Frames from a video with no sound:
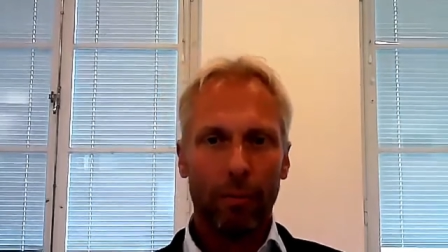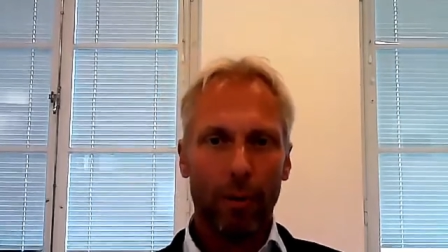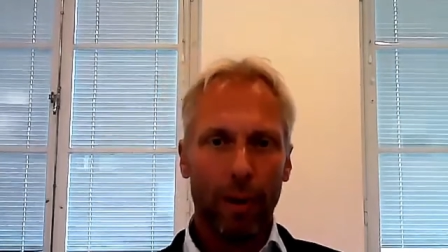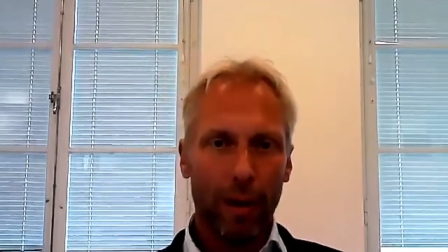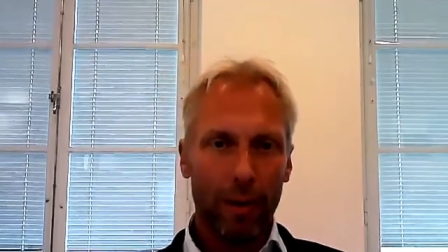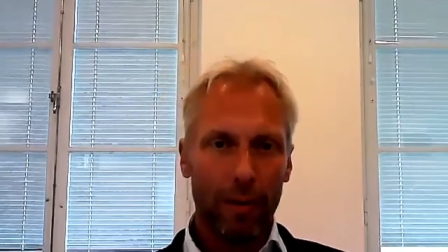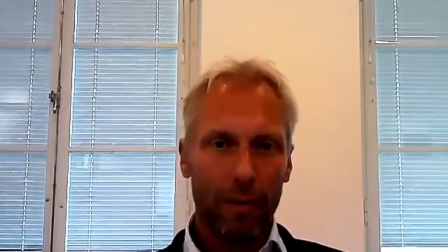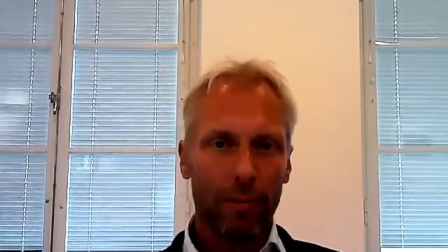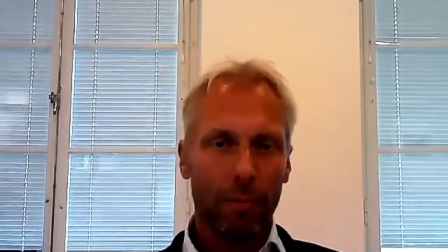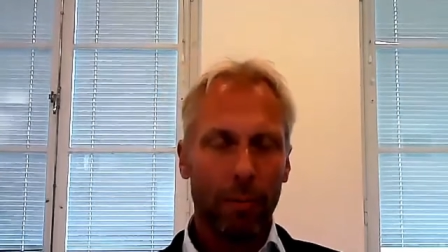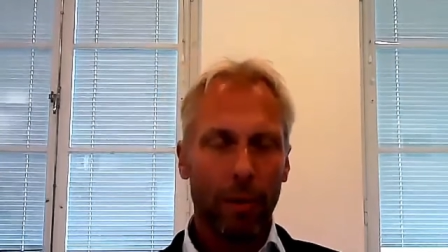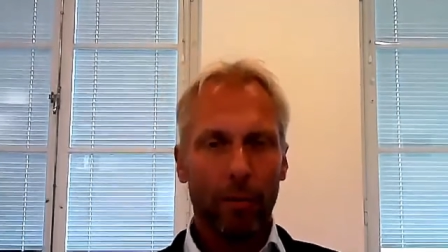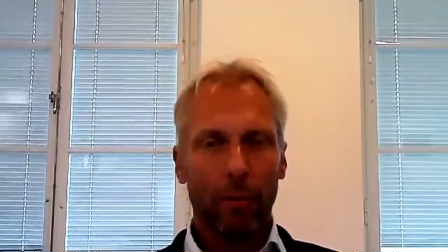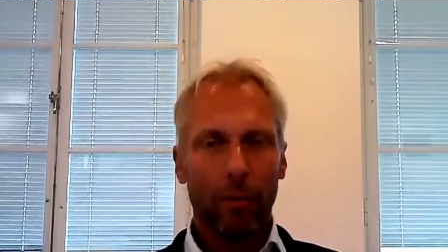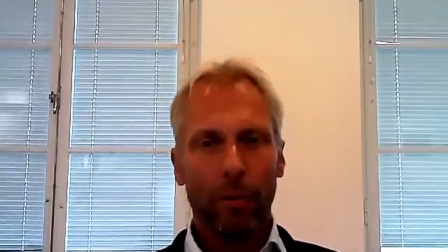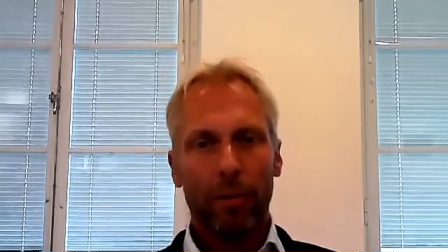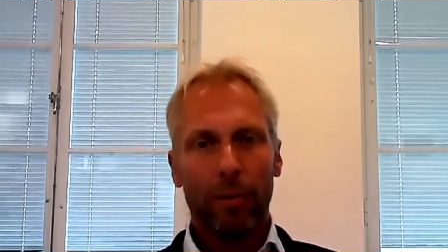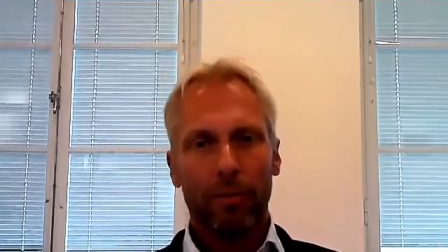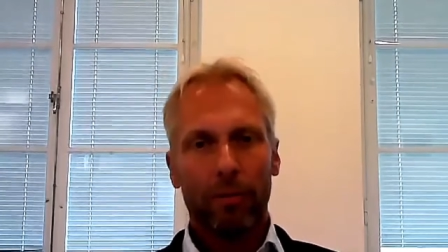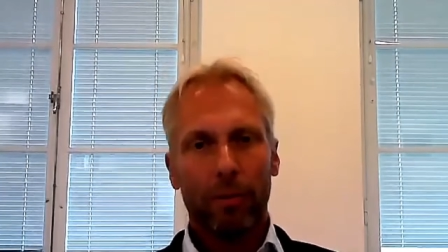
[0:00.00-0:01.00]
for us, but
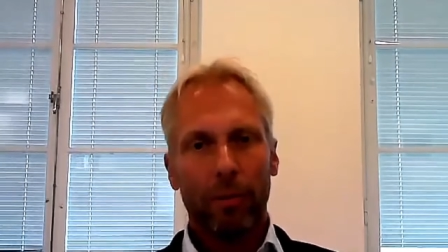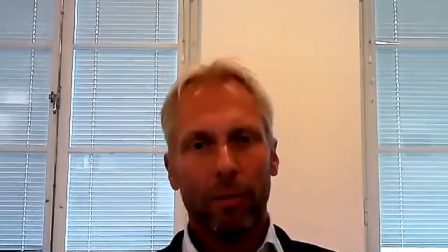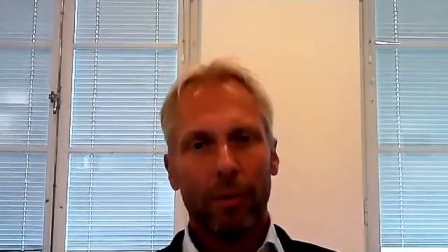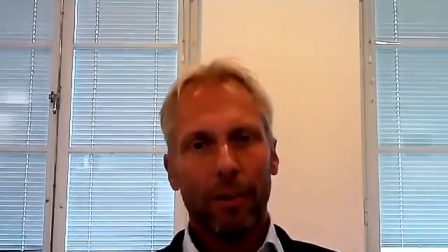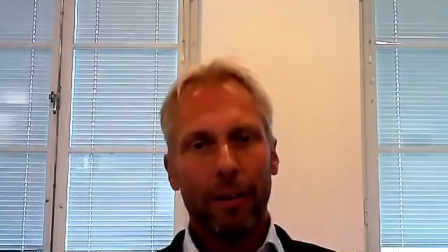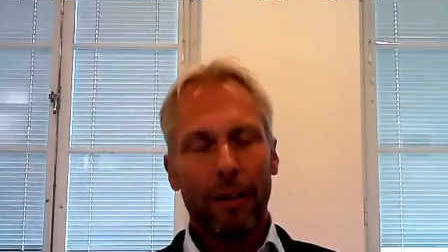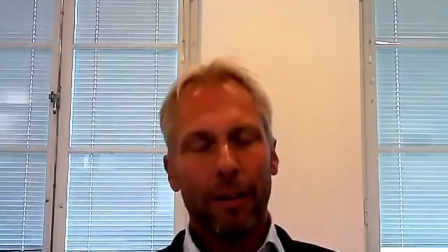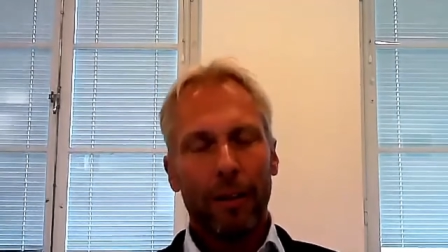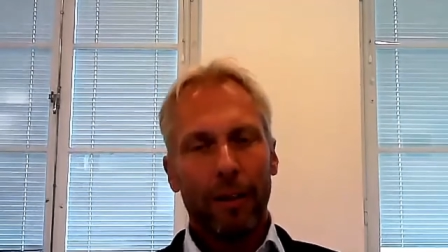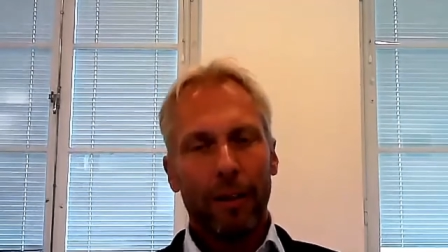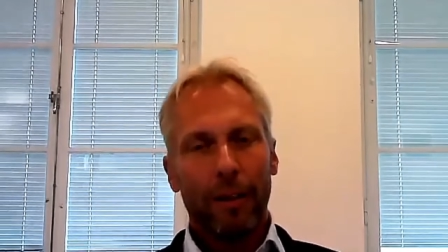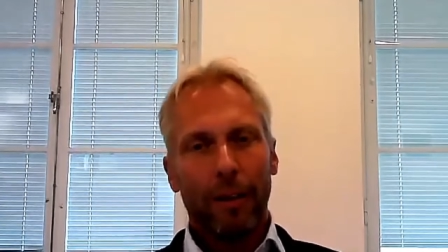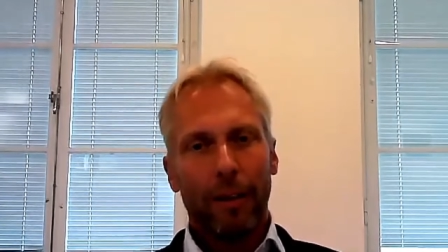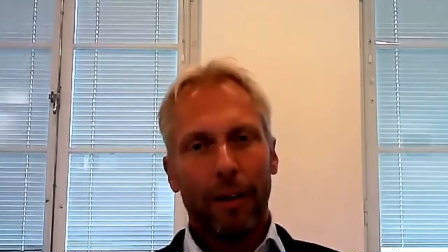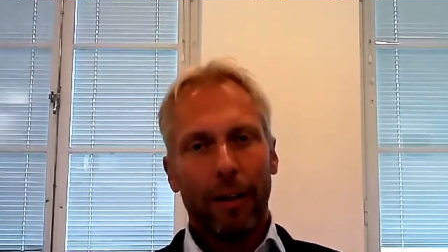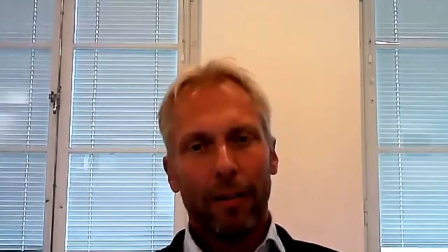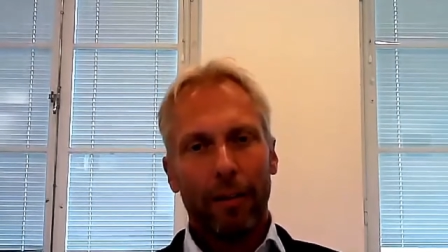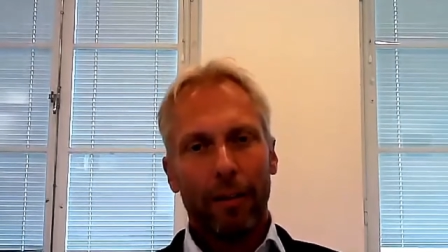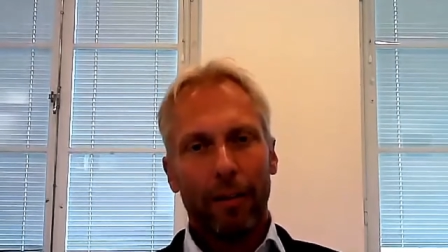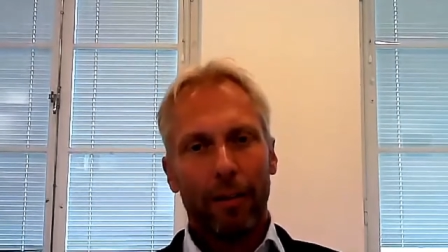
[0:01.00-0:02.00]
also for
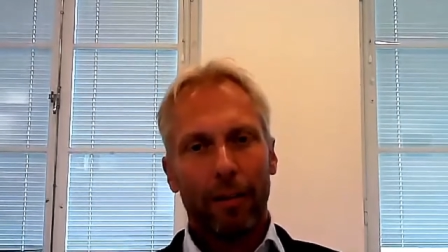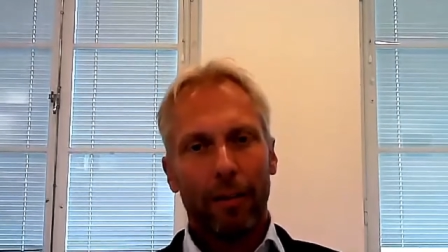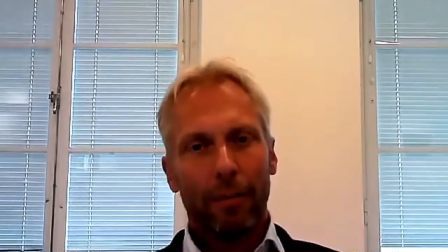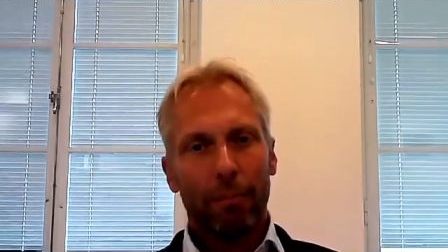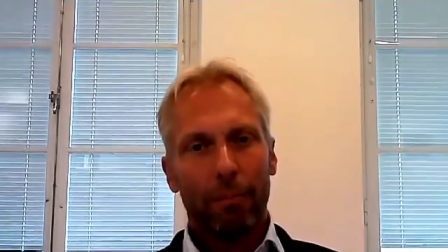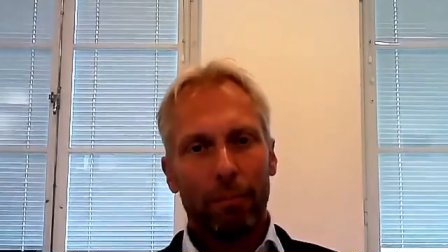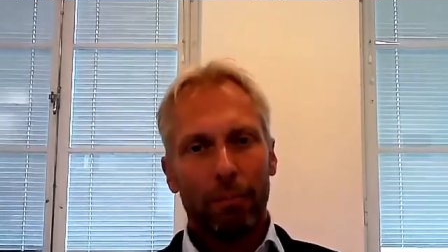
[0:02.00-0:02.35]
I think